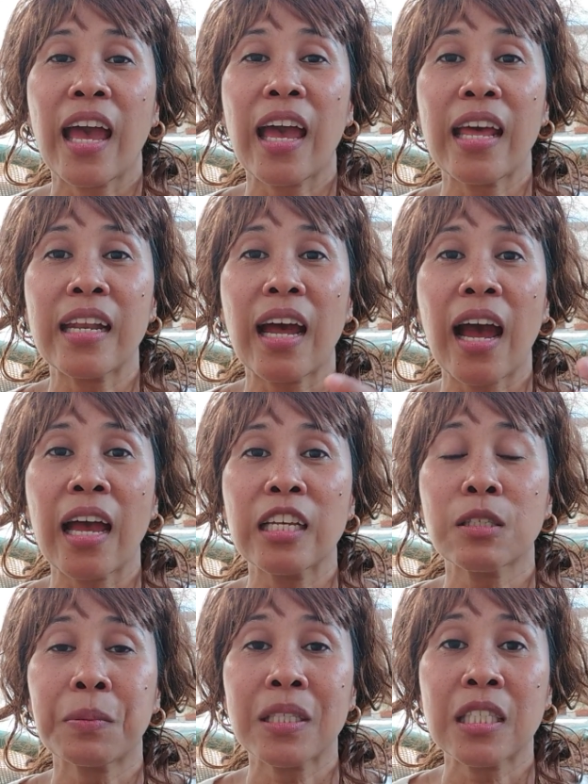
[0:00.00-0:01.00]
and I
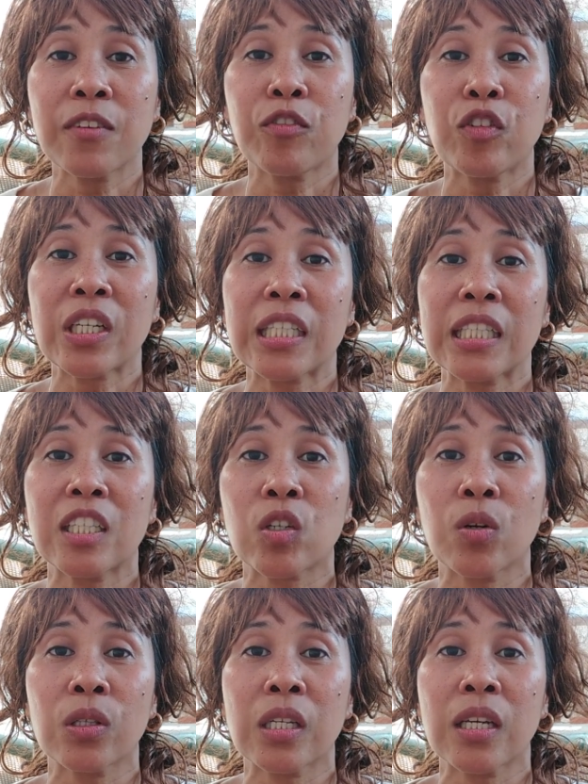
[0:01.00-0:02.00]
specifically
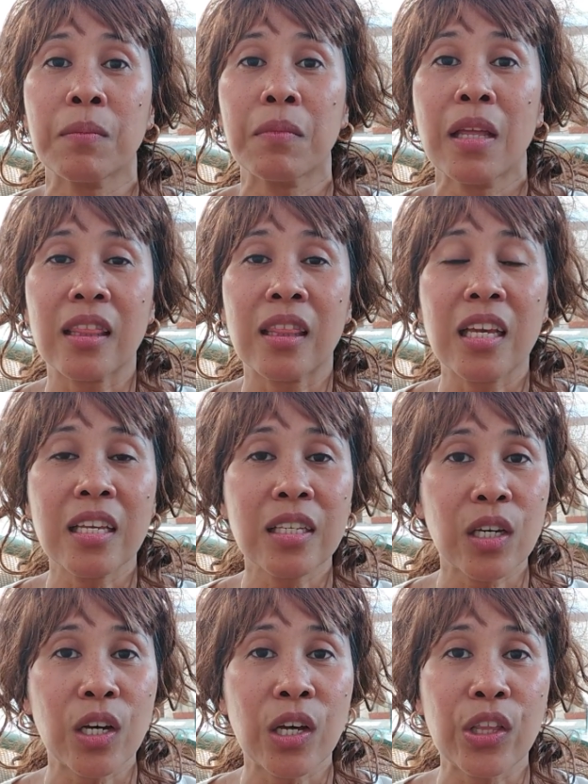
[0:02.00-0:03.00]
told Him
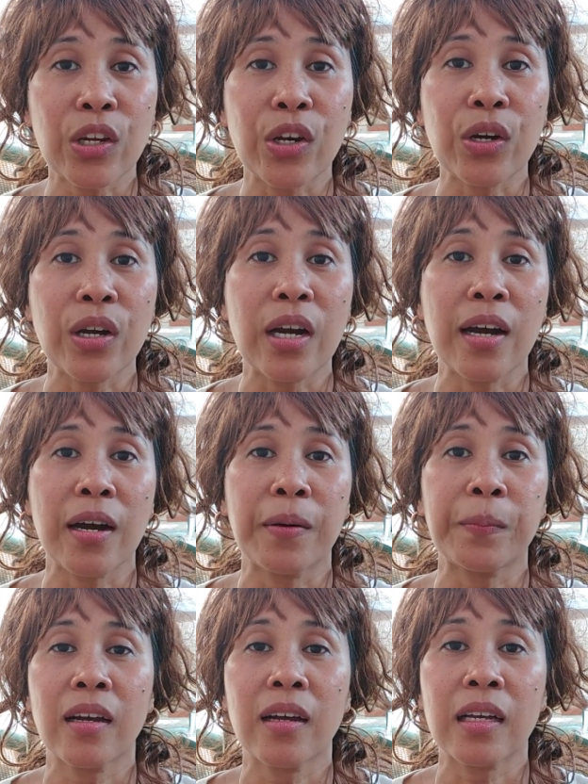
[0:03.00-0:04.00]
this other
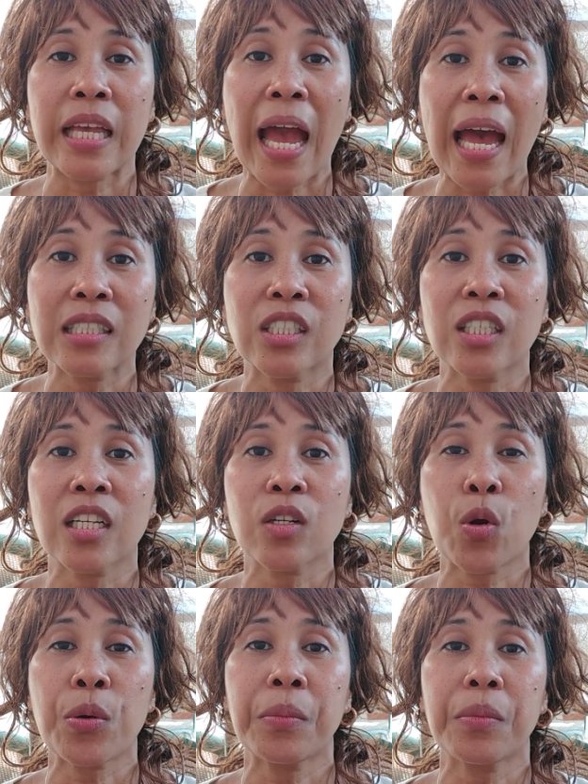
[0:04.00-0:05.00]
uh, uh,
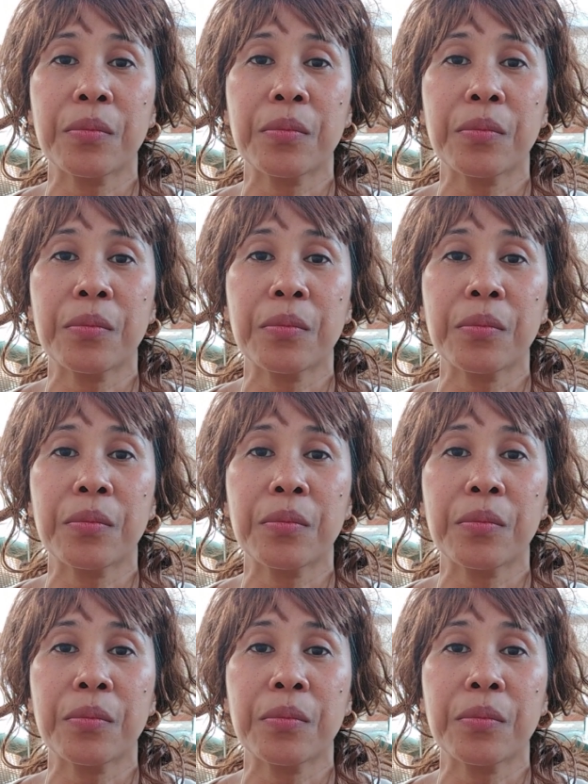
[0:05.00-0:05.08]
gadget or,